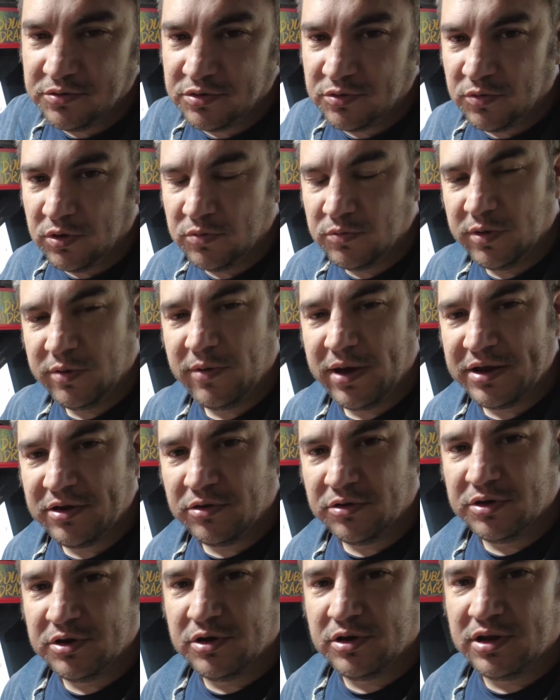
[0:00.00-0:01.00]
the one we went
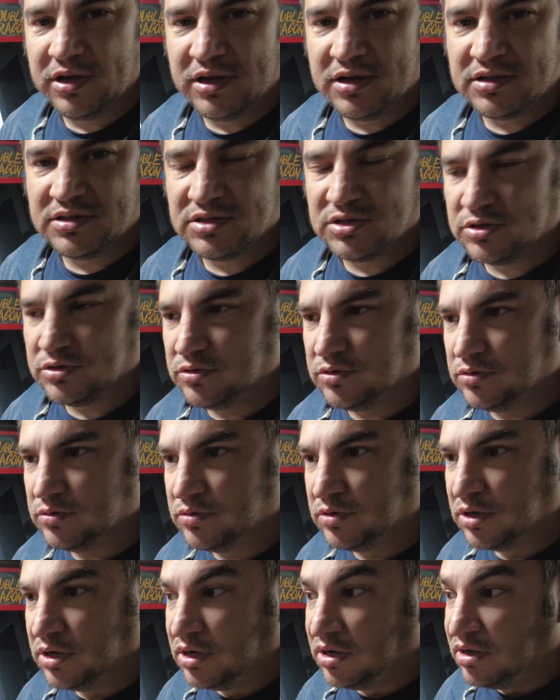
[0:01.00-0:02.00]
on earlier to
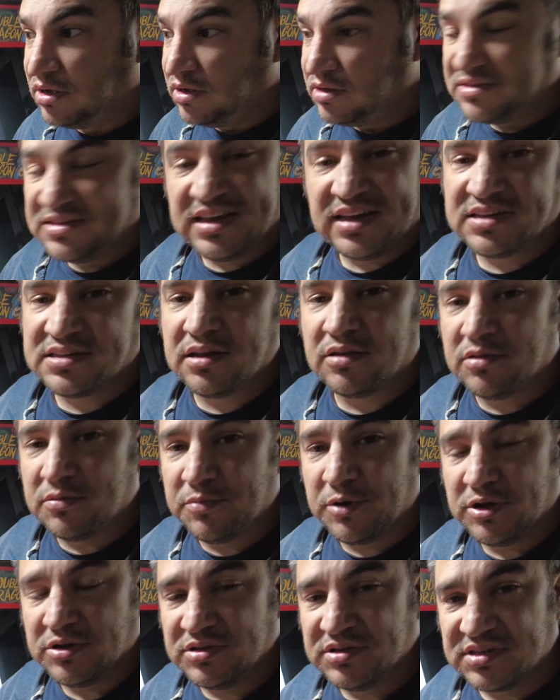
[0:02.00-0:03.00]
test out the
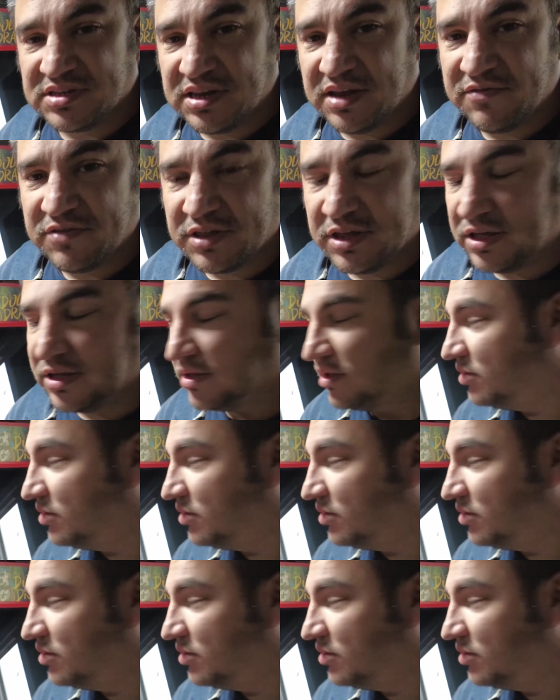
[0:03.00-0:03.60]
buttons and everything.